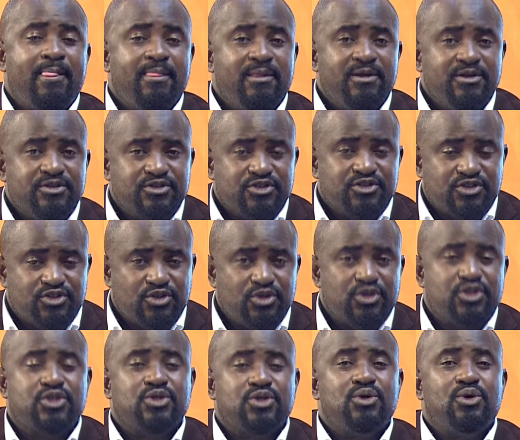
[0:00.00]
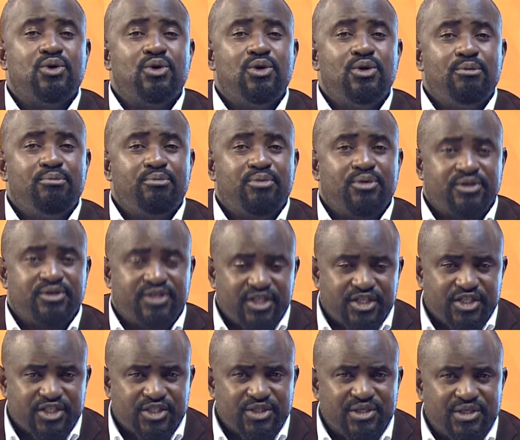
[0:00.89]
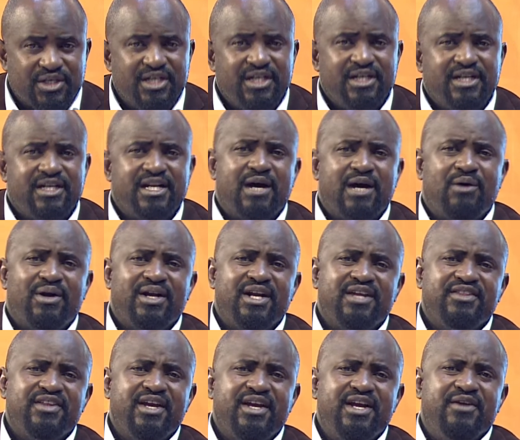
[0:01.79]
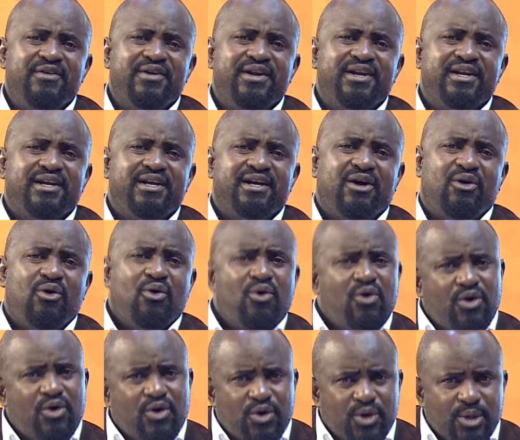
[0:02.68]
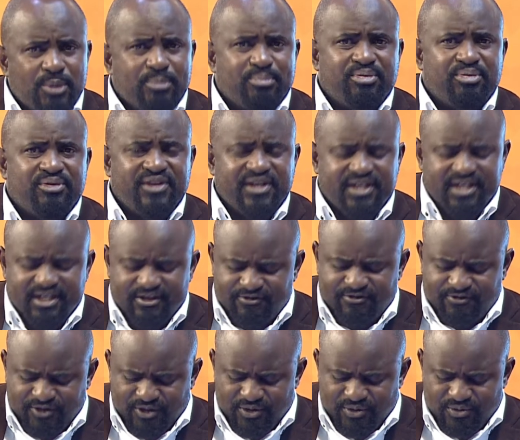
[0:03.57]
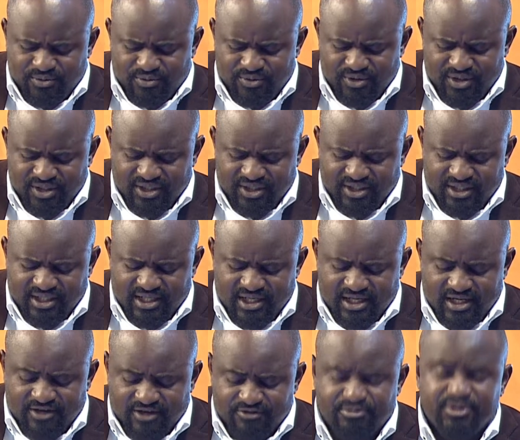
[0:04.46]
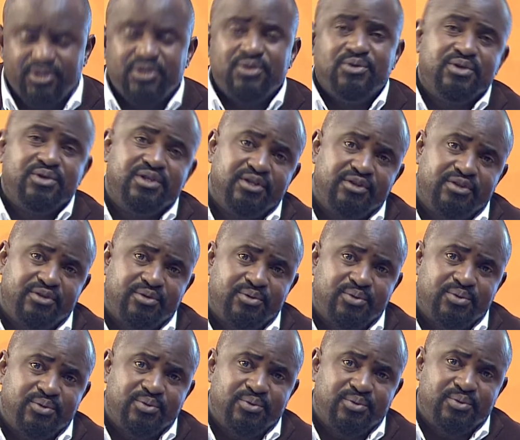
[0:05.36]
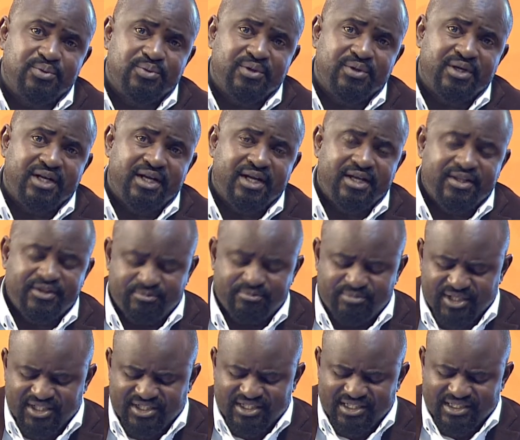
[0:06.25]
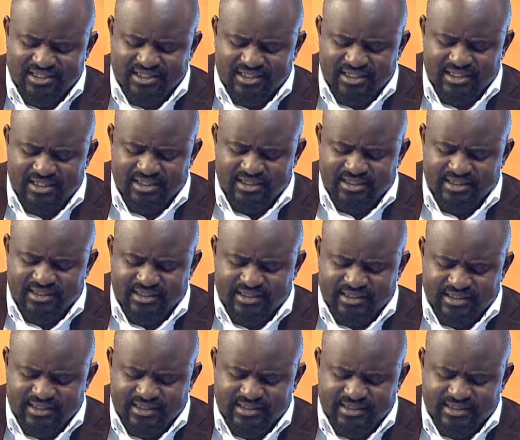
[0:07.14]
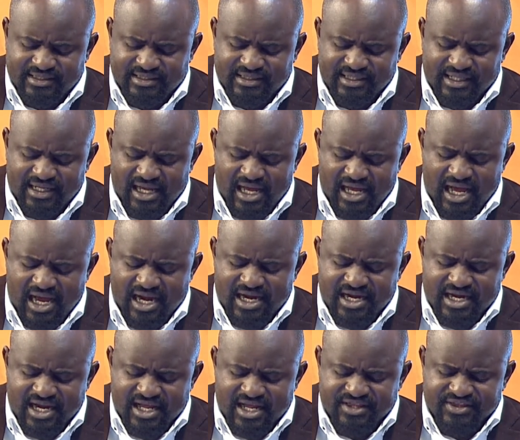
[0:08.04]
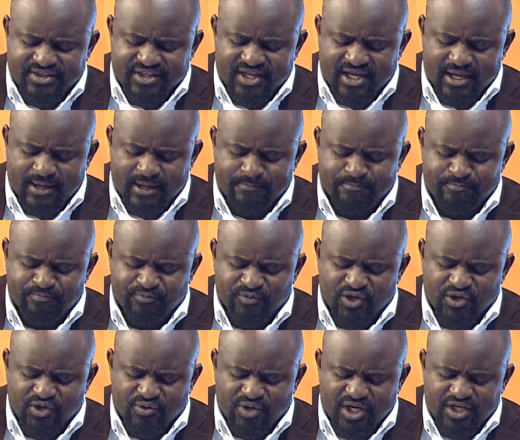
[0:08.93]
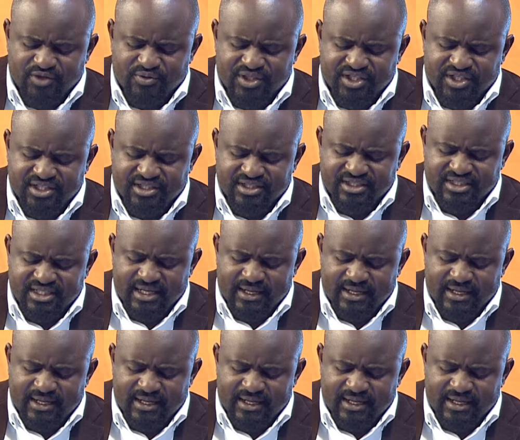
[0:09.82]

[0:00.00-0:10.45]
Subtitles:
social protection. Now, another area or group that I feel I've been looking through the budget is another grant, which is